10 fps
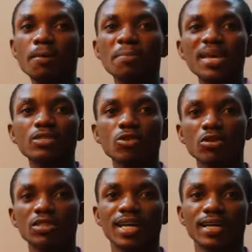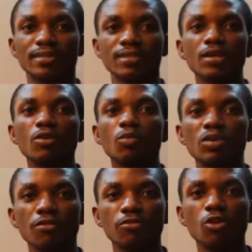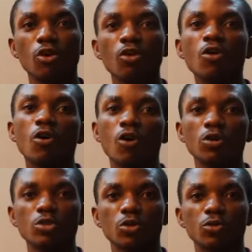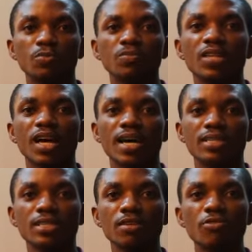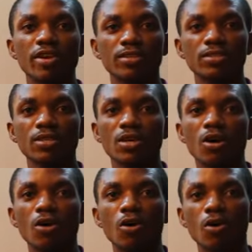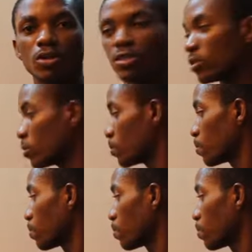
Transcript: makes contact with the floor also has effects on